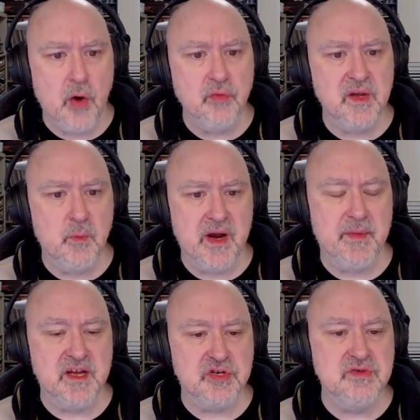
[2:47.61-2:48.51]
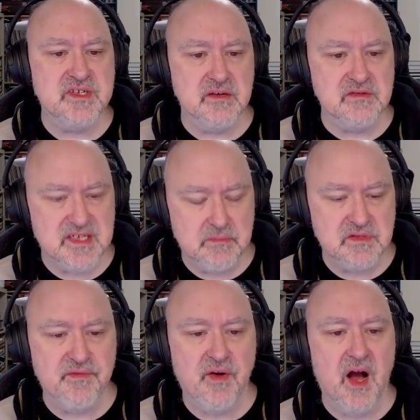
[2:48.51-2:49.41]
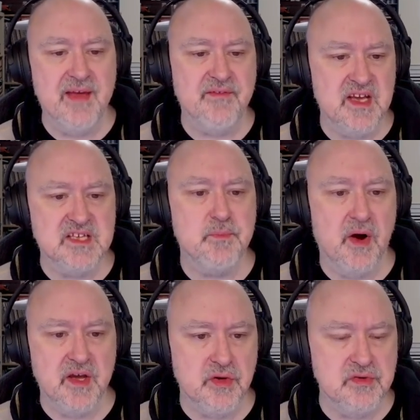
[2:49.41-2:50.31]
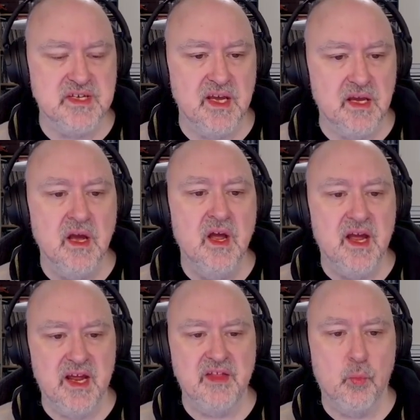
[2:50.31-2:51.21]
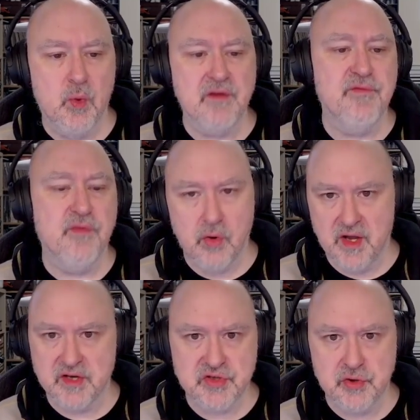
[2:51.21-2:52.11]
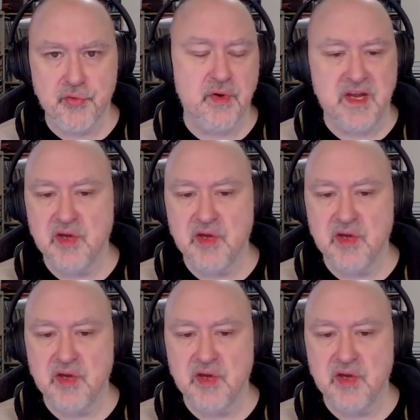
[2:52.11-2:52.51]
only way to make two cells sum to five is by using either one, four, and two, three.